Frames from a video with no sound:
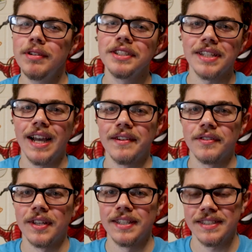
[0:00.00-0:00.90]
pretty excited
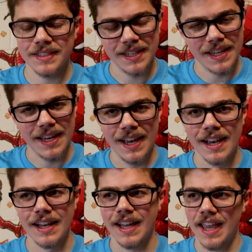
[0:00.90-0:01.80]
for this,
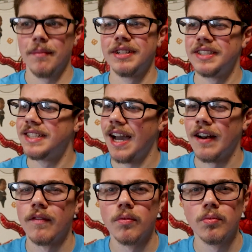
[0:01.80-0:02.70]
and I can't wait to see kind
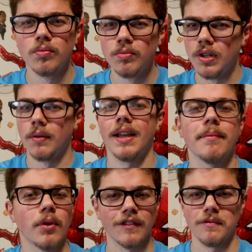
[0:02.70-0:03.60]
of, get
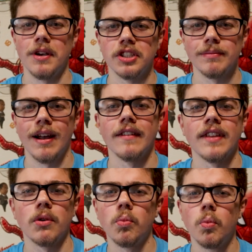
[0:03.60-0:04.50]
more information about it,
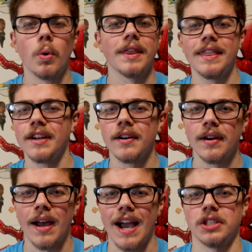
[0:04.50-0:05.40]
like what
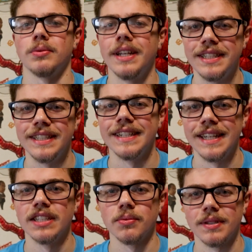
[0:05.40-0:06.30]
their actual idea
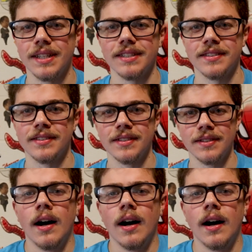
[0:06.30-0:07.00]
is with this.